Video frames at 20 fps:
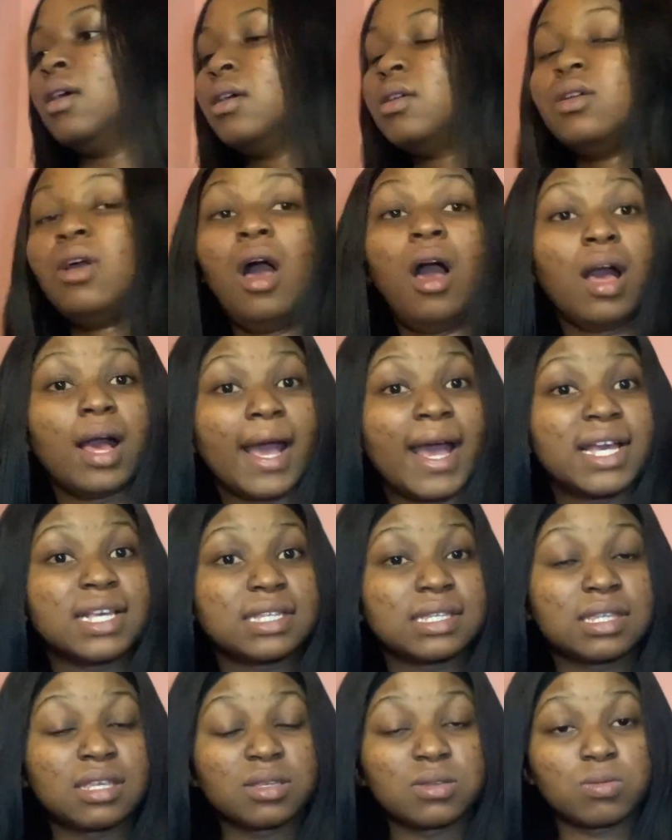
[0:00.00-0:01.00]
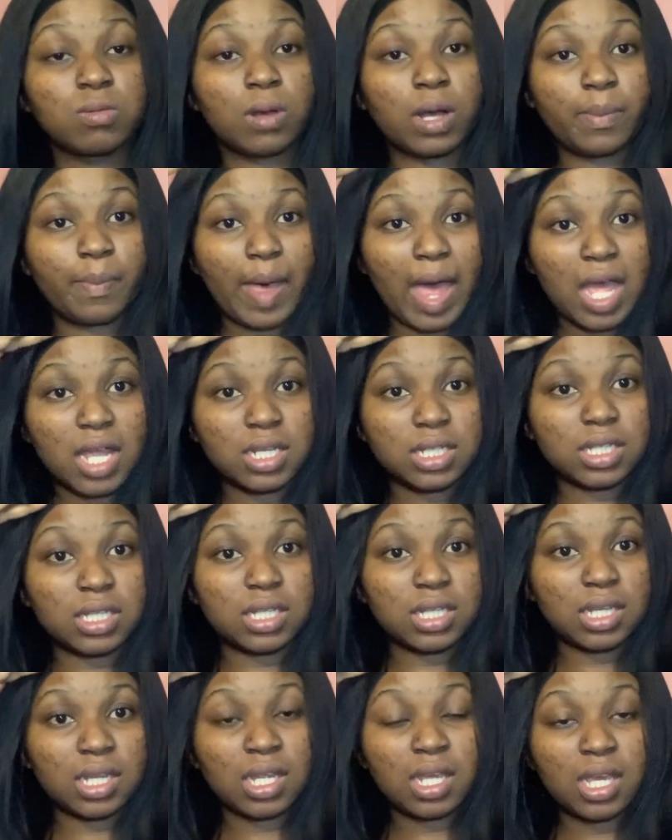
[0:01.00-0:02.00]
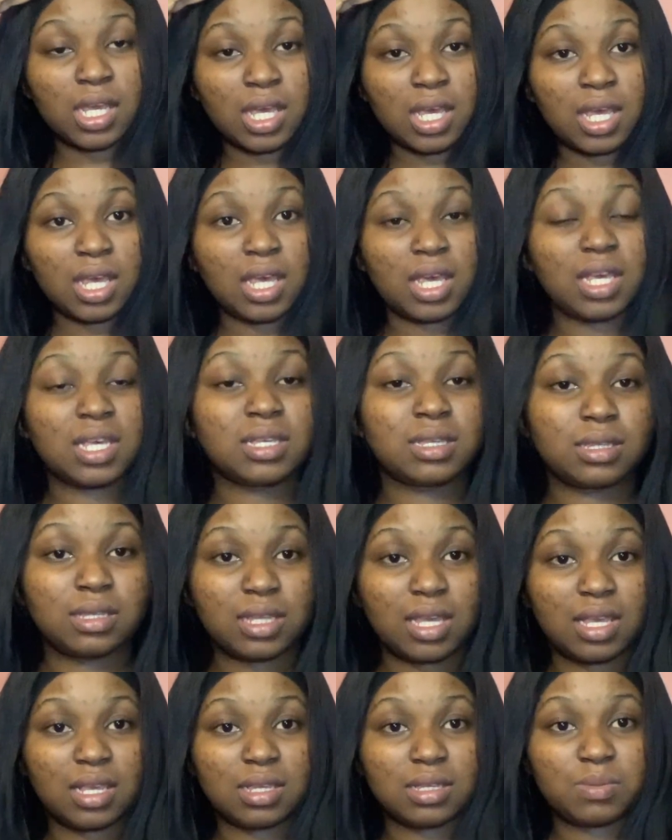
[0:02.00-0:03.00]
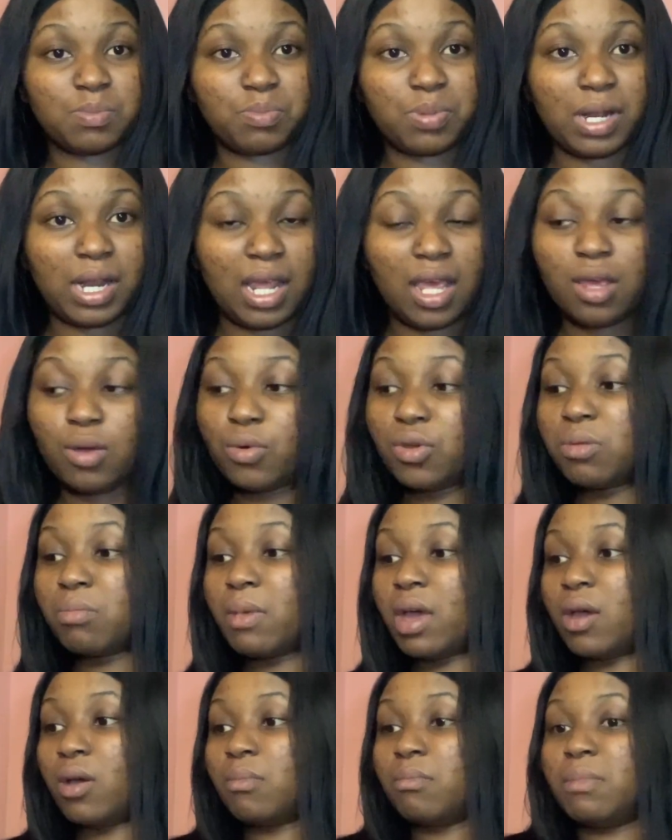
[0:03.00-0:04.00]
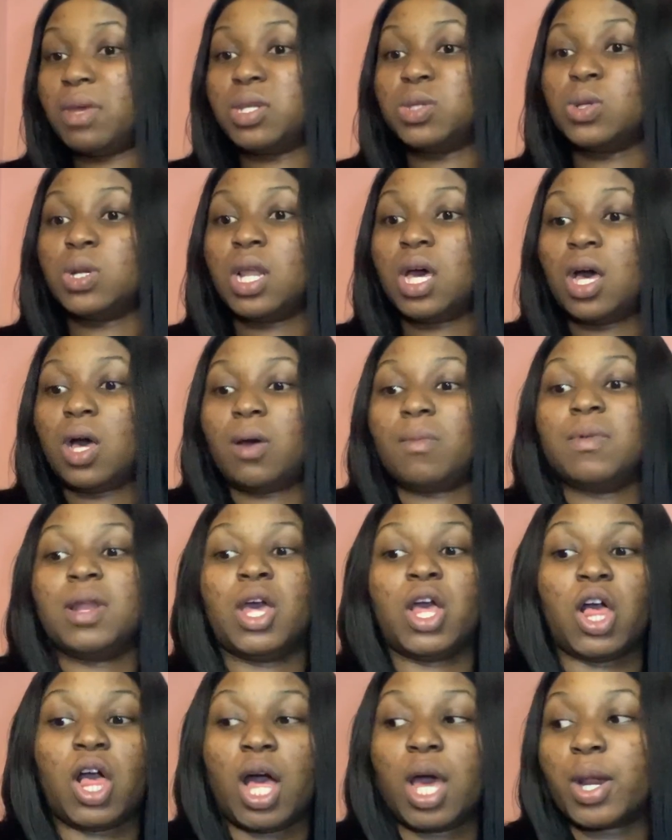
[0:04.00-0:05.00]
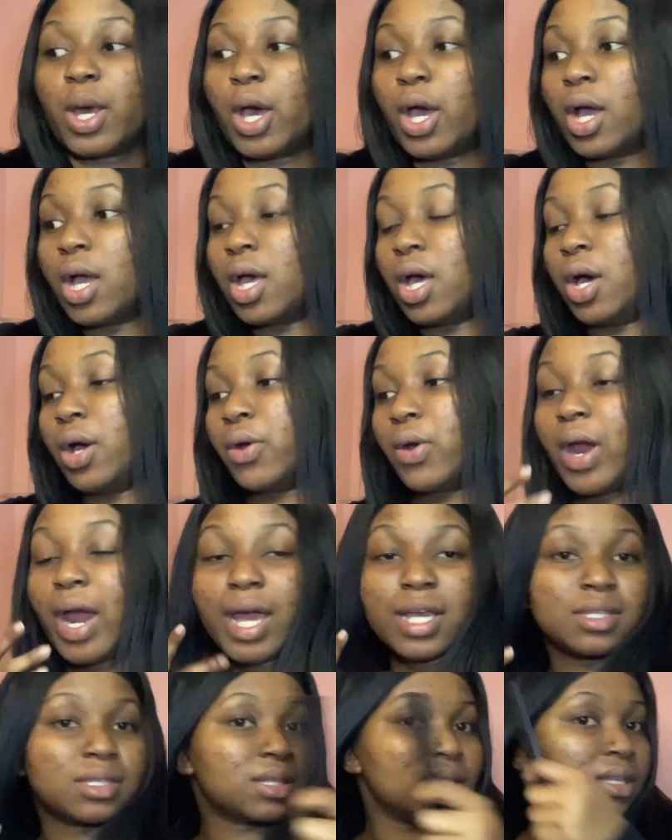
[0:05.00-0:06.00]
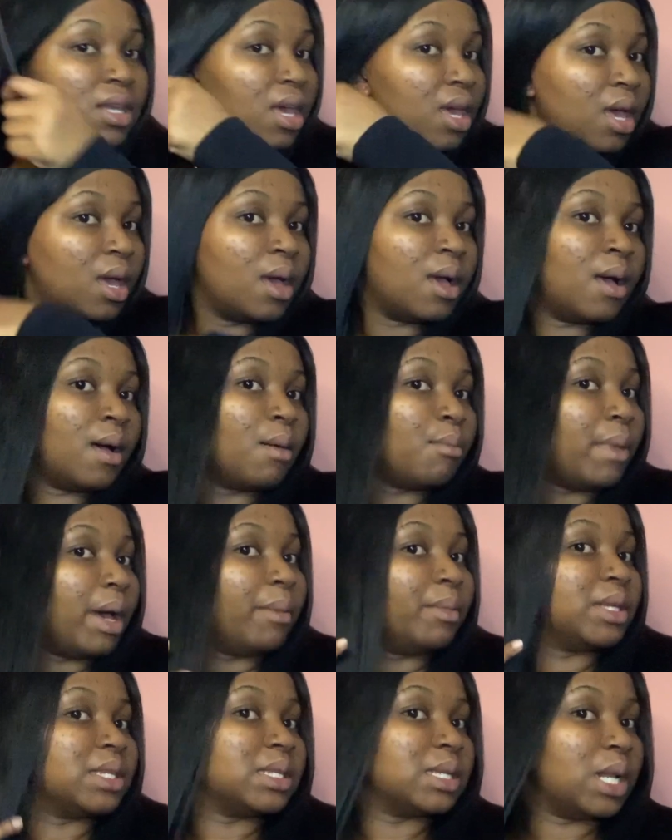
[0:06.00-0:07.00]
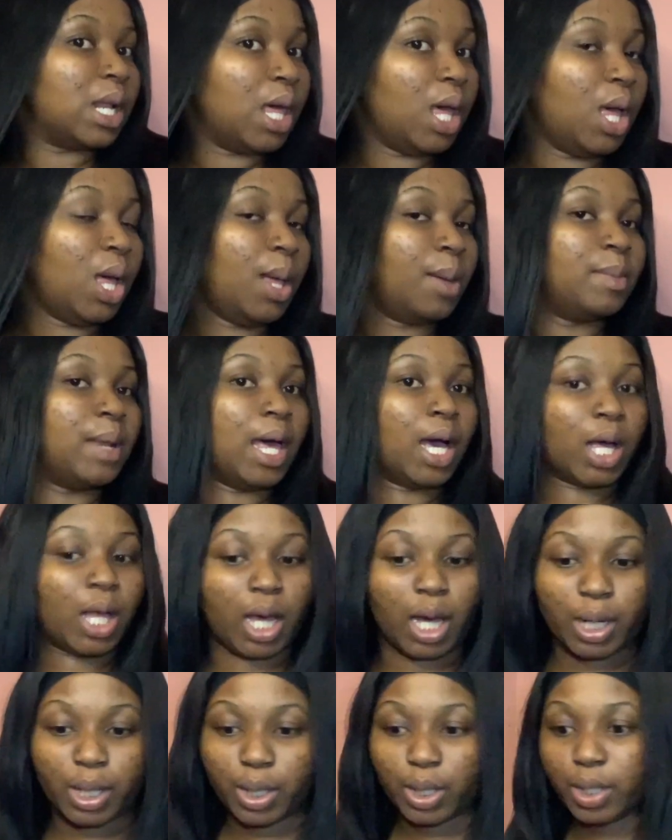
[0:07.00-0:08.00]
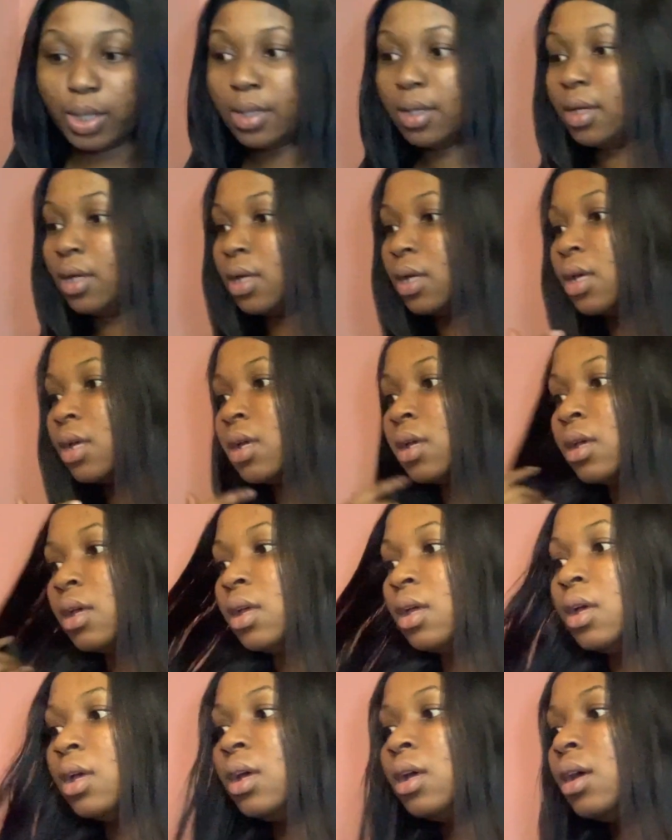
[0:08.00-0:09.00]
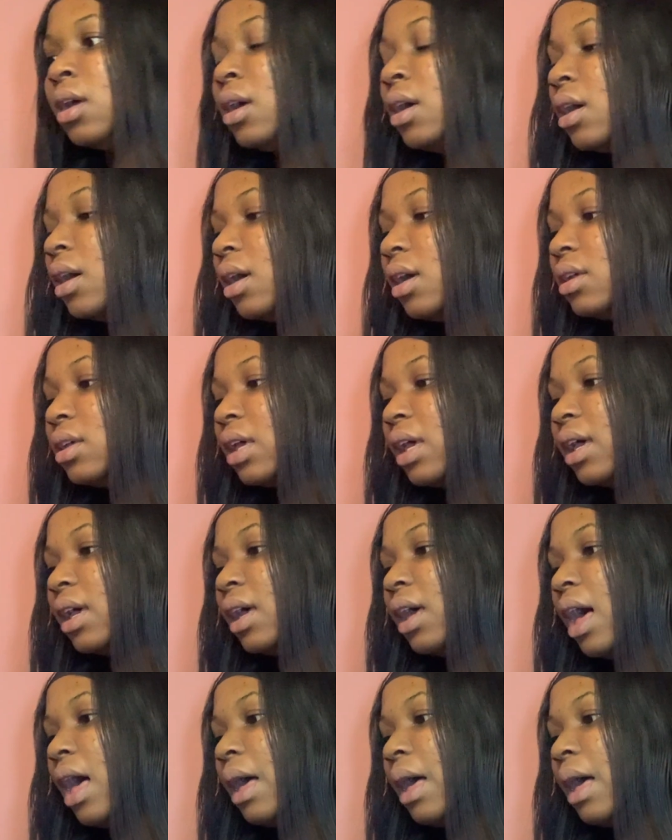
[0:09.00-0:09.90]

yo guys, this band is playing with my medulla oblongata. Alright. My medulla oblongata. Okay,